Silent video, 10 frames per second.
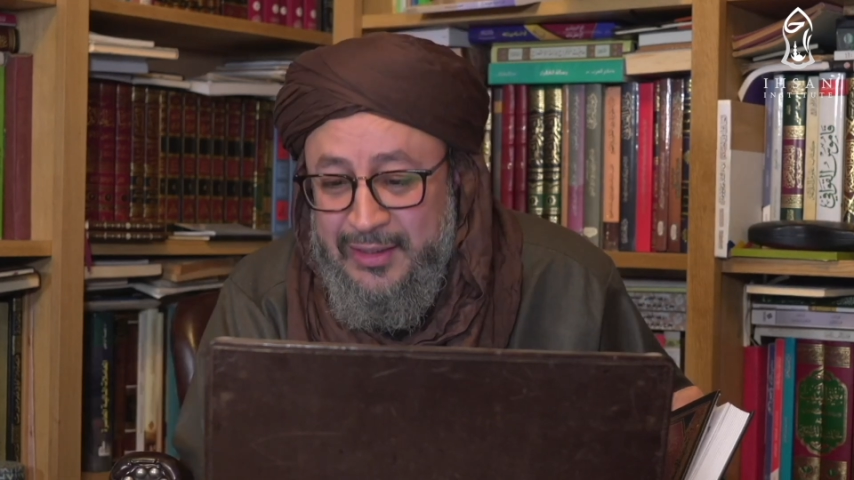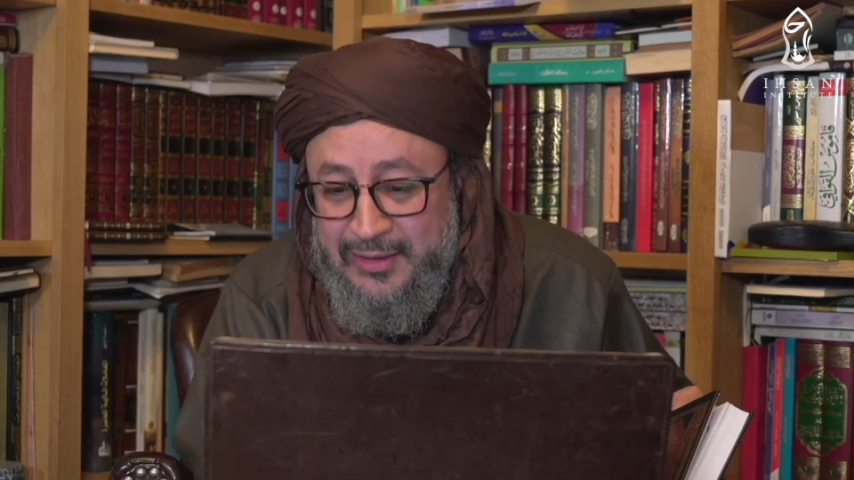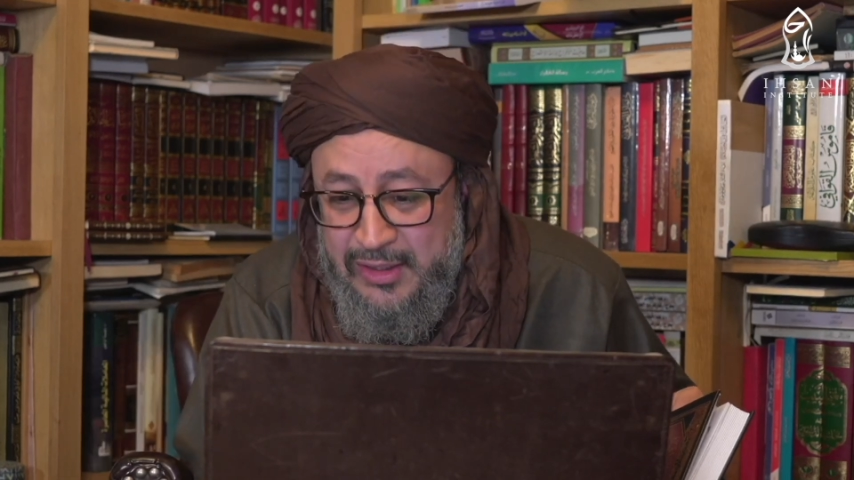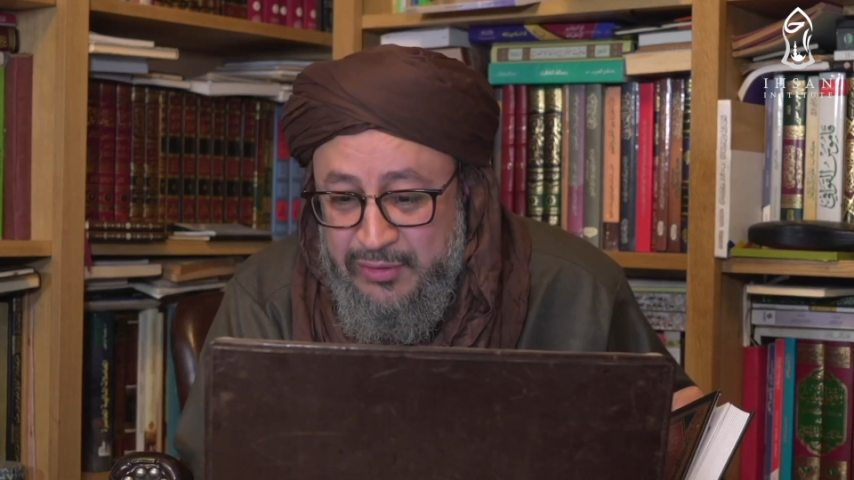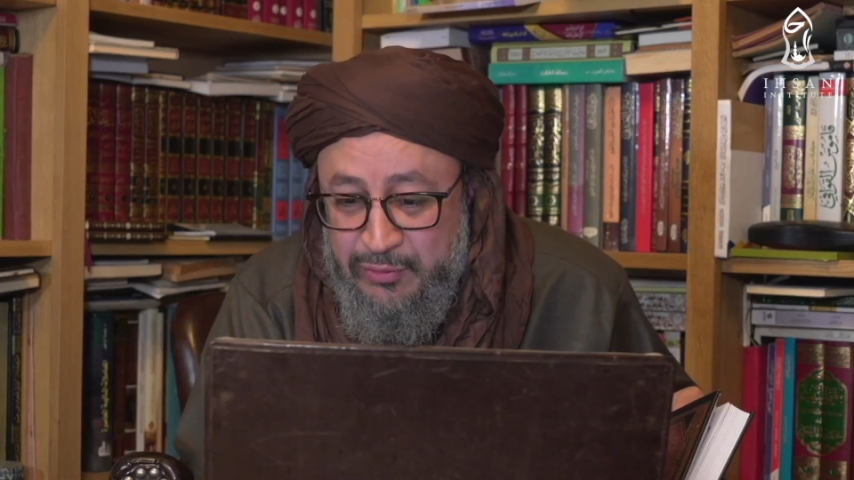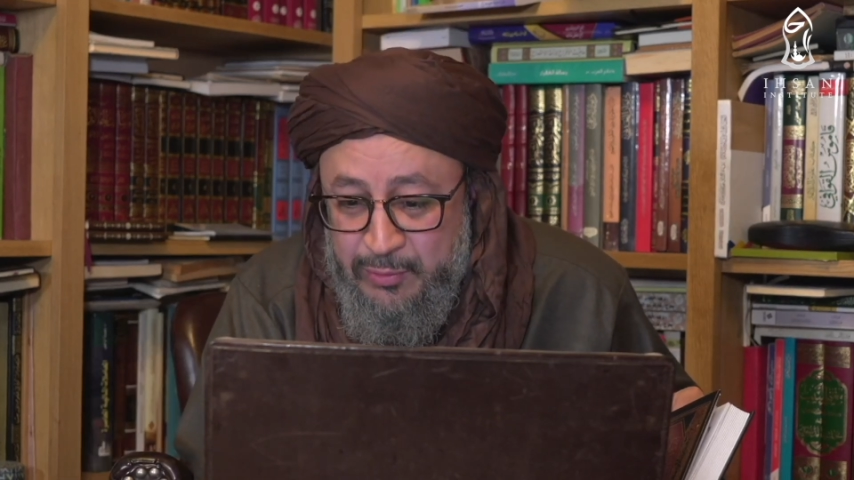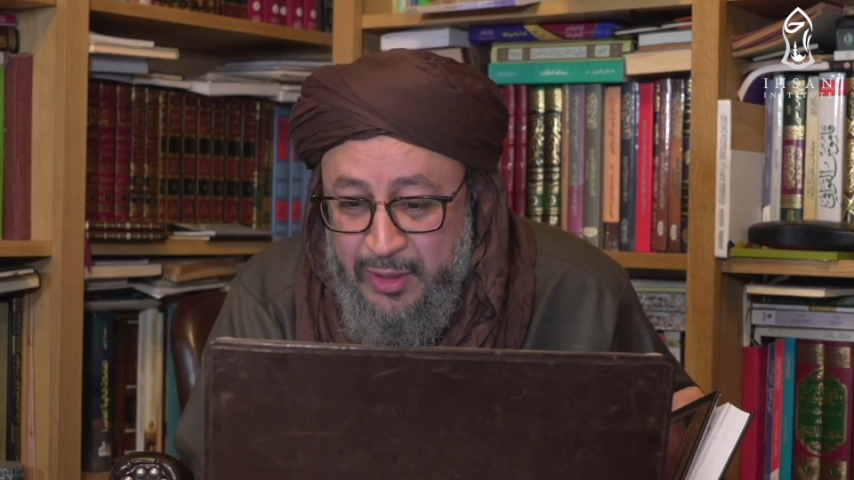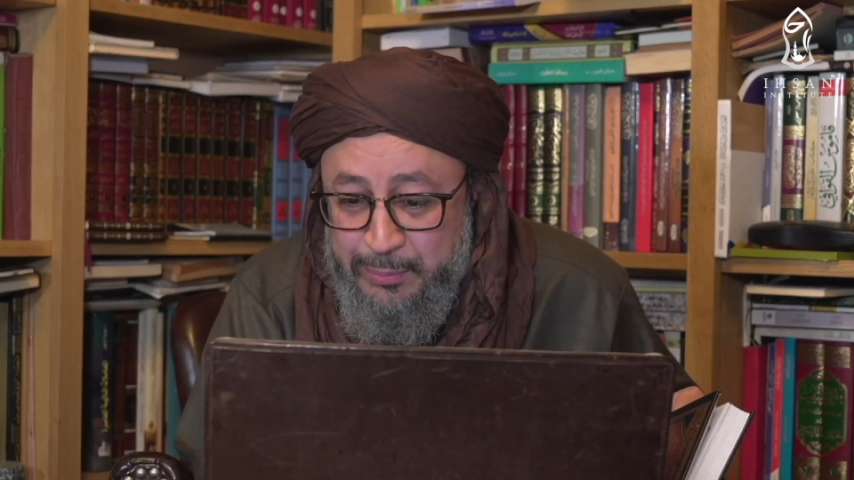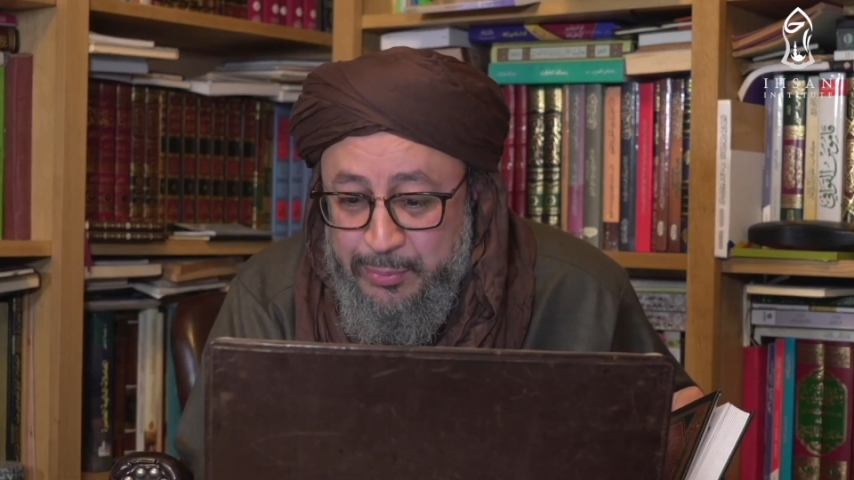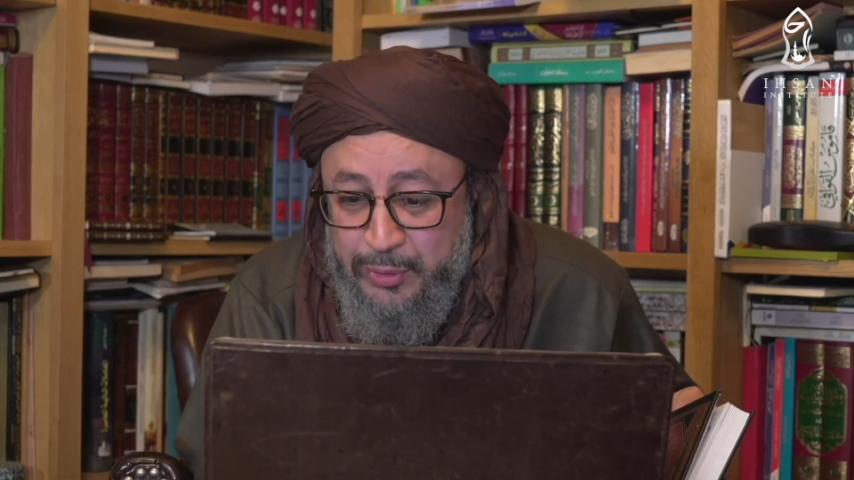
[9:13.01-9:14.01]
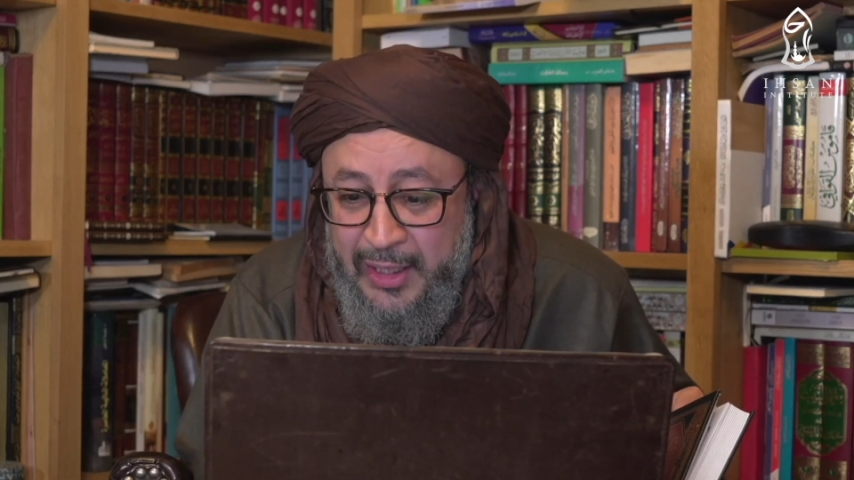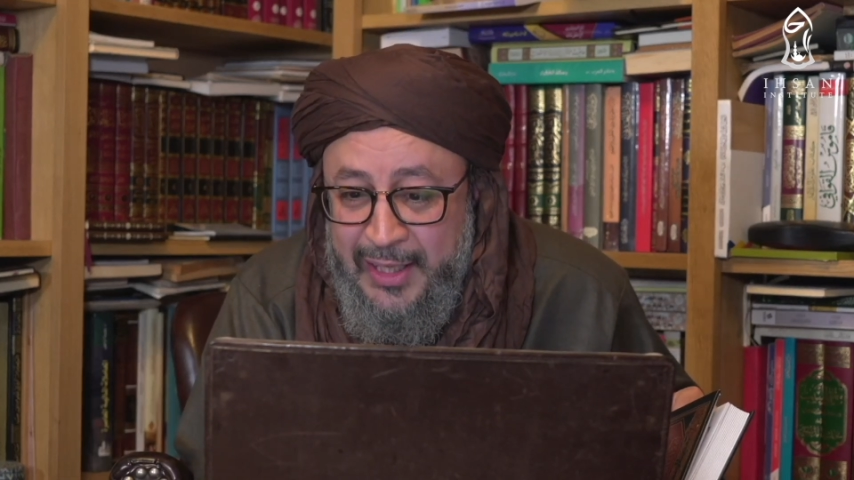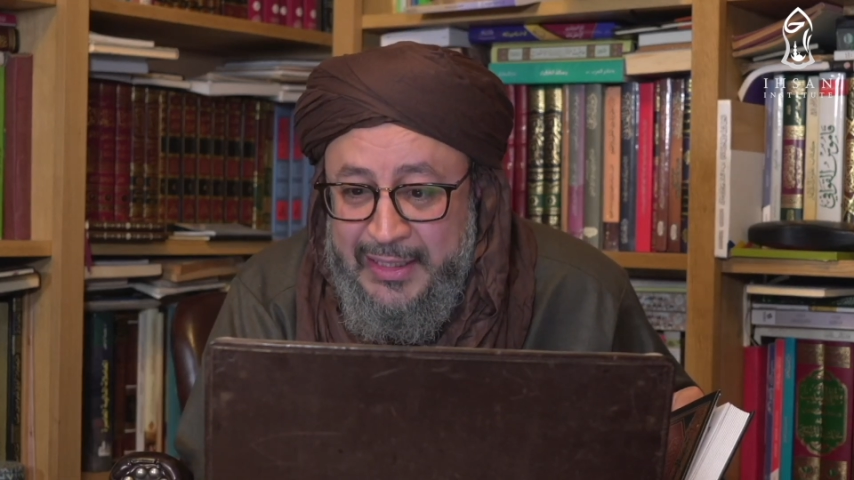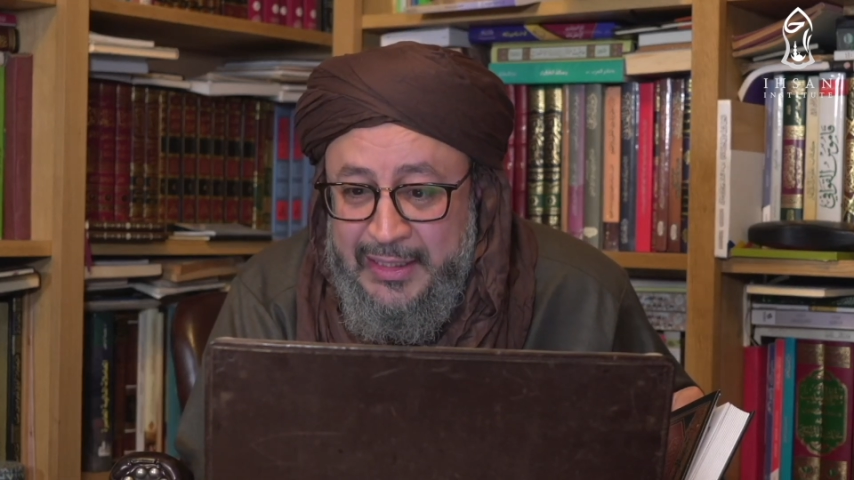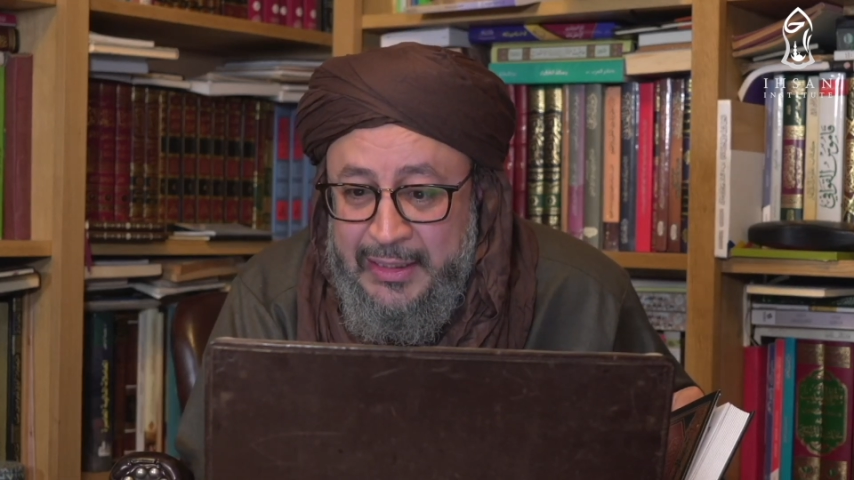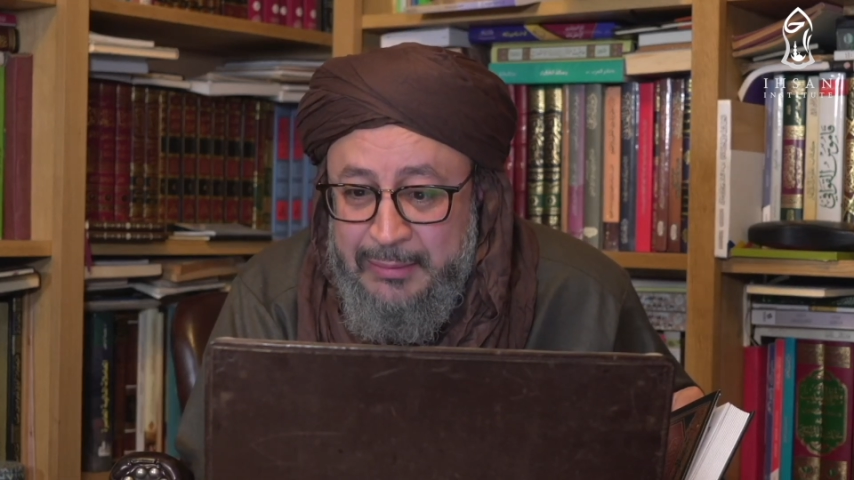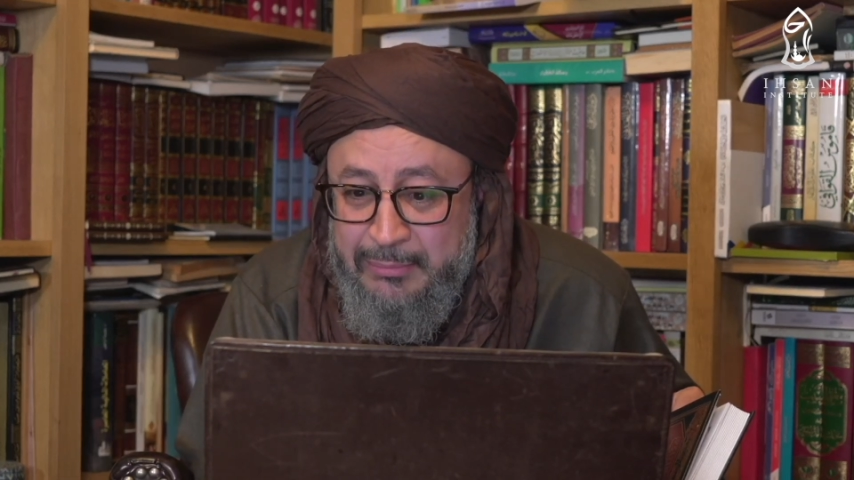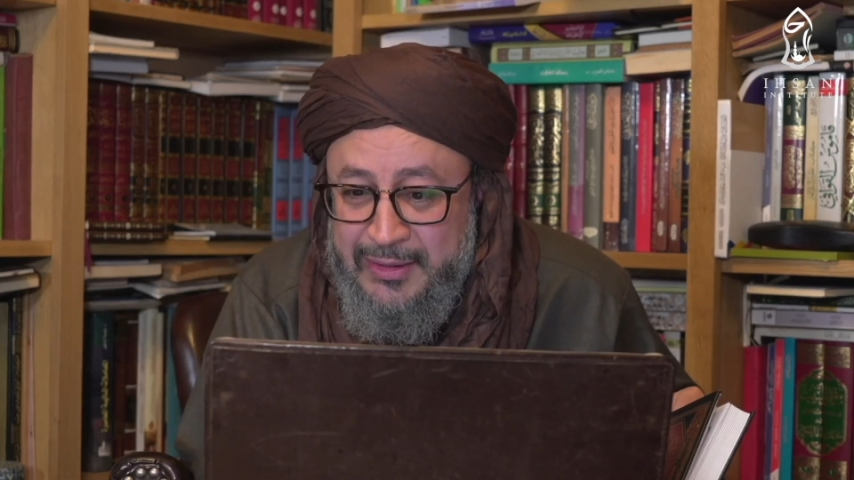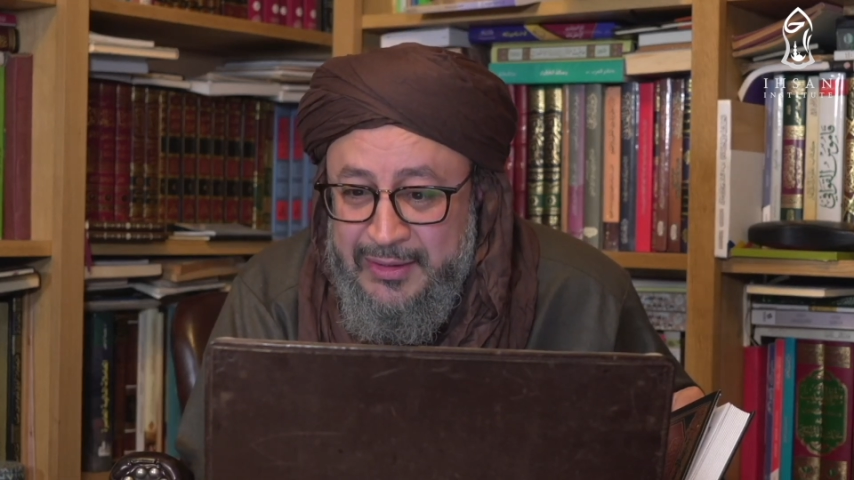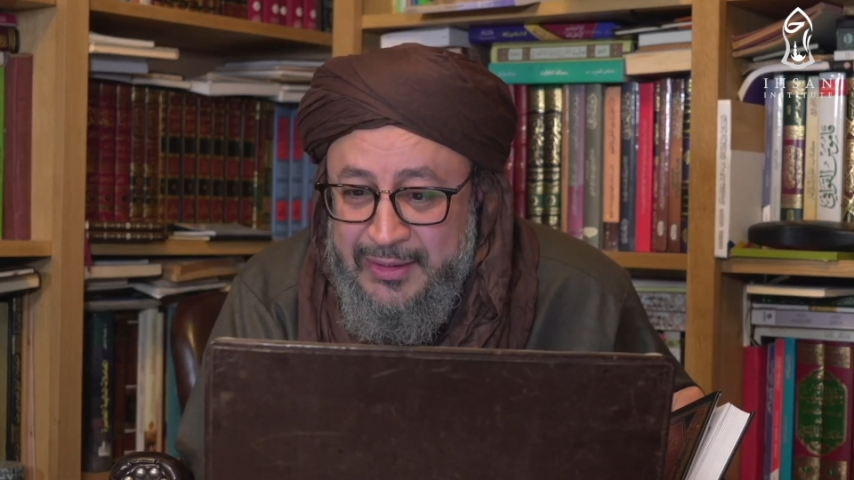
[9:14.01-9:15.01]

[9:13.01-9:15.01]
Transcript: it is from Rabbun Hakim,